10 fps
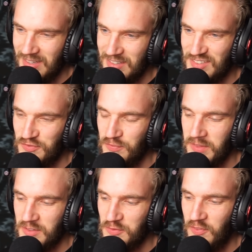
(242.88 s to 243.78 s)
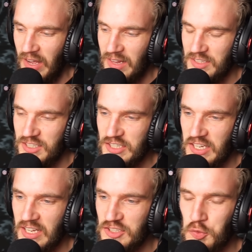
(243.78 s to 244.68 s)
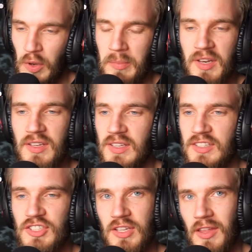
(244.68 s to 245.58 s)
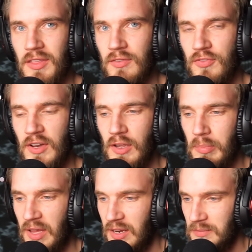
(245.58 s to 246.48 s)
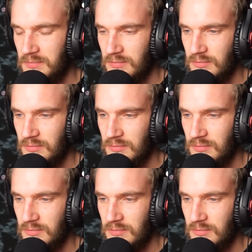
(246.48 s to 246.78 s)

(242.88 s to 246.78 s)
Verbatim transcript: This is, this is violence against women. There's nothing funny about it.